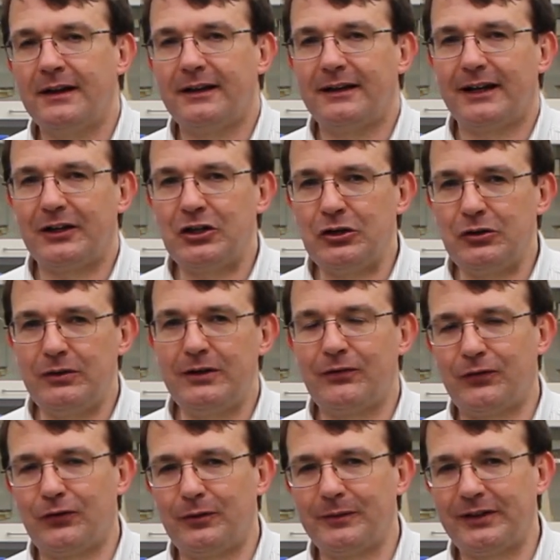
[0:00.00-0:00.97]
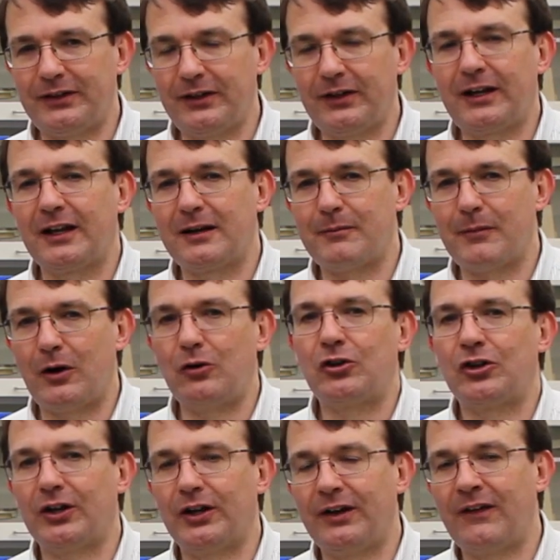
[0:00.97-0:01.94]
Now, uniform circular
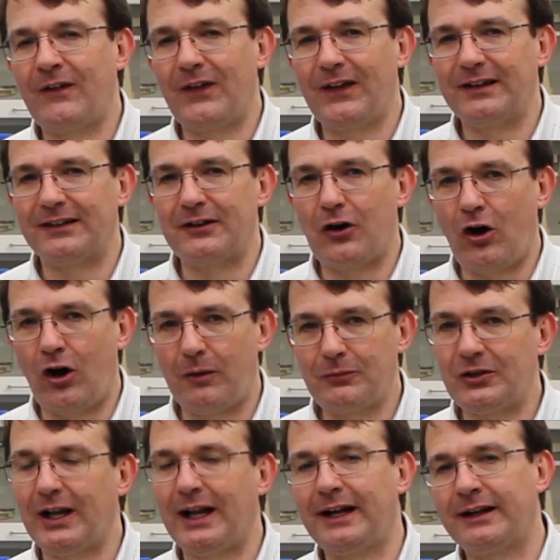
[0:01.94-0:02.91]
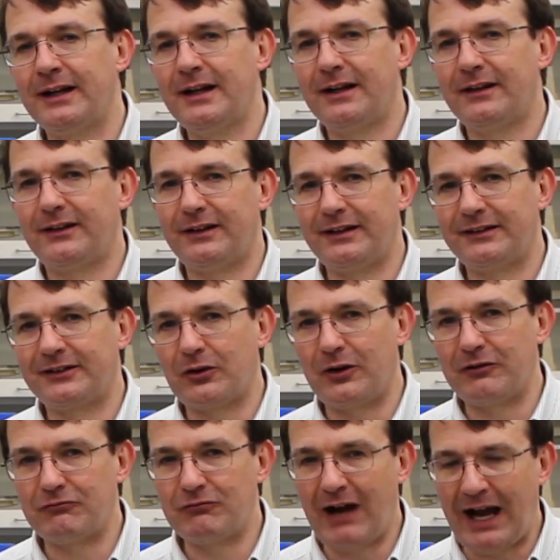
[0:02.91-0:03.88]
motion is an object that is
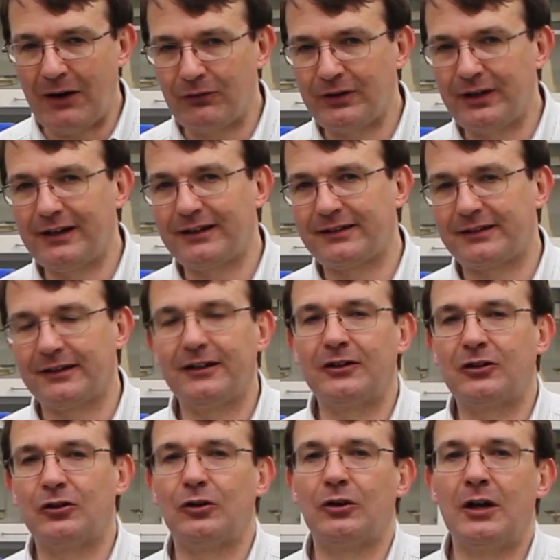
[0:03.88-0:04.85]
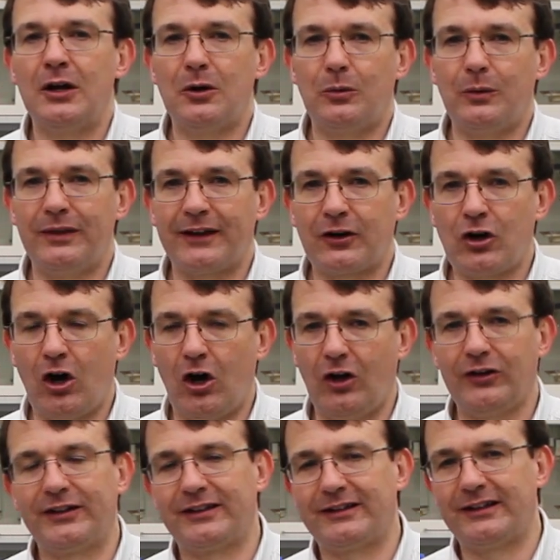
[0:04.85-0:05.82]
going round in a circle with a
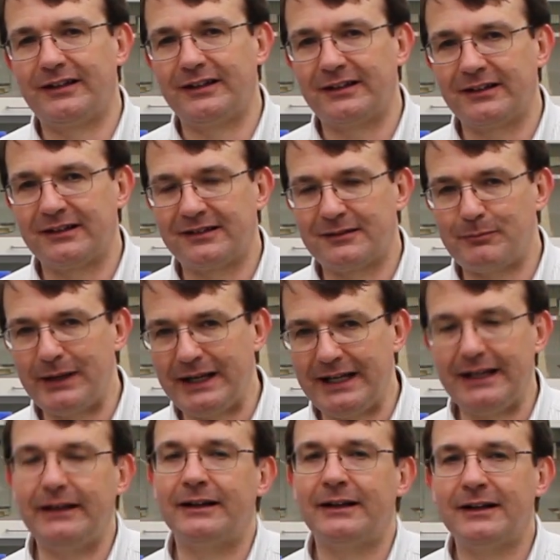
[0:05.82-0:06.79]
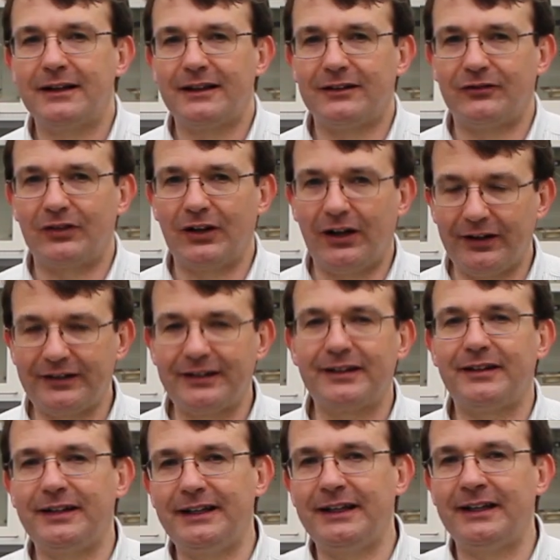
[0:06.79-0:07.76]
constant speed. The
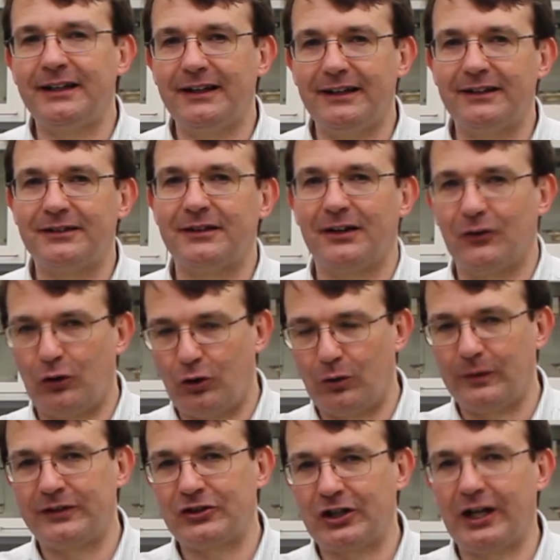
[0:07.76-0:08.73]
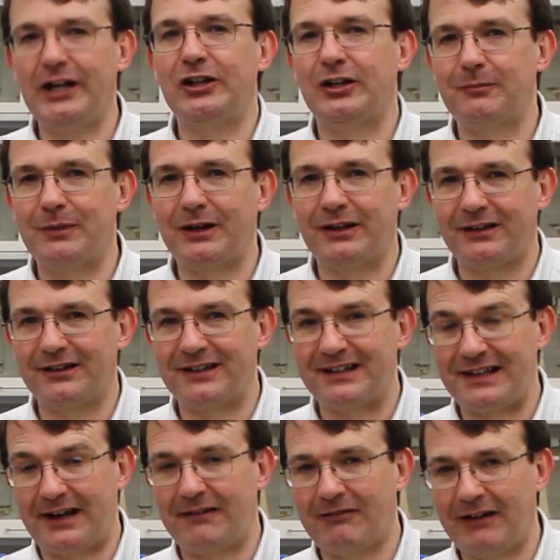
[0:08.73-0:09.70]
velocity is always changing because the
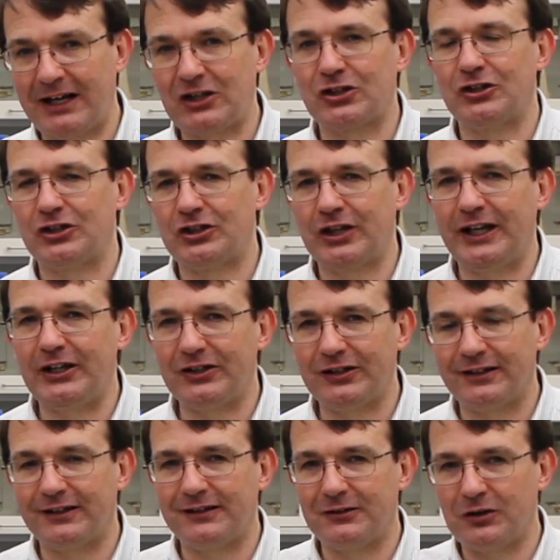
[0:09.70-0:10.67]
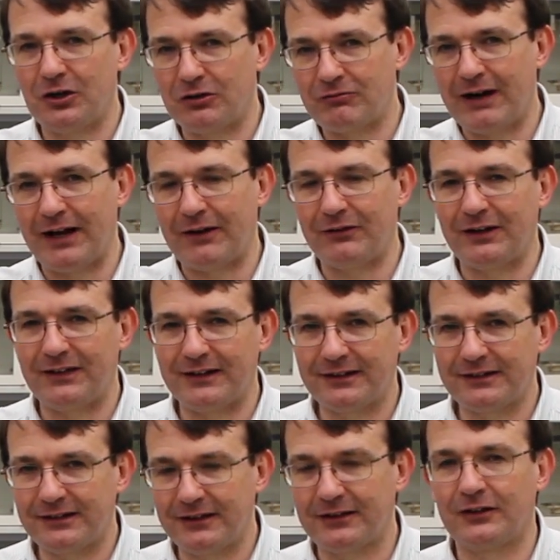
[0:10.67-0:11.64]
direction changes as you go round in the
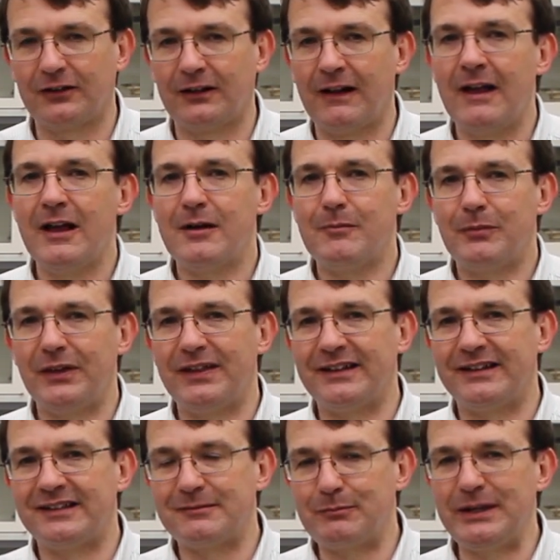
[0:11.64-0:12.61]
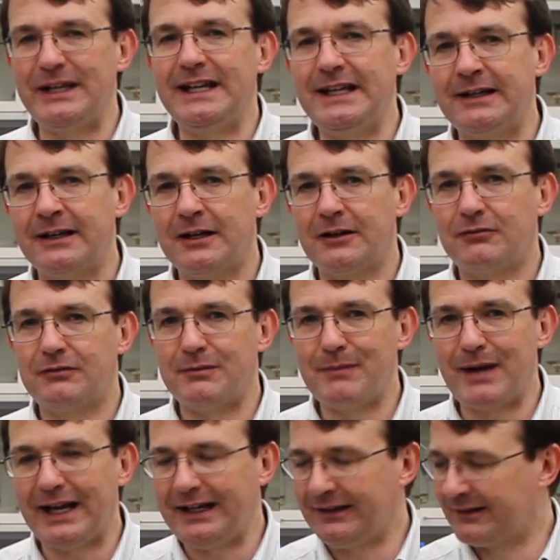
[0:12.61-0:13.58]
circle, but the speed
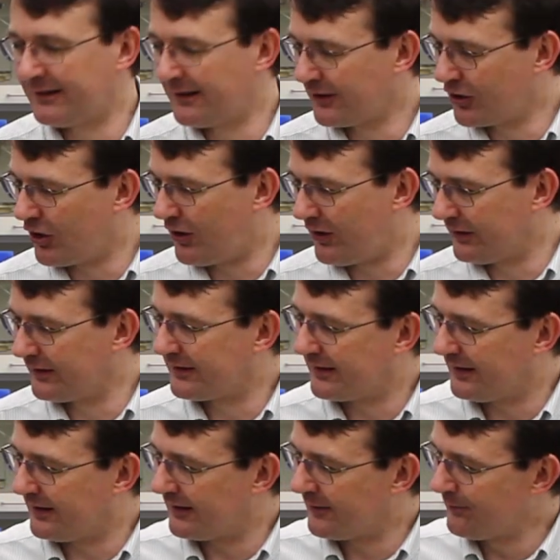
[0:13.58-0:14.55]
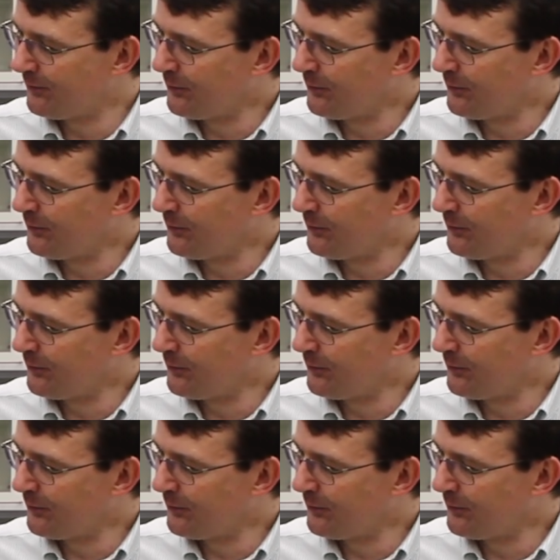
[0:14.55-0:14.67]
remains constant.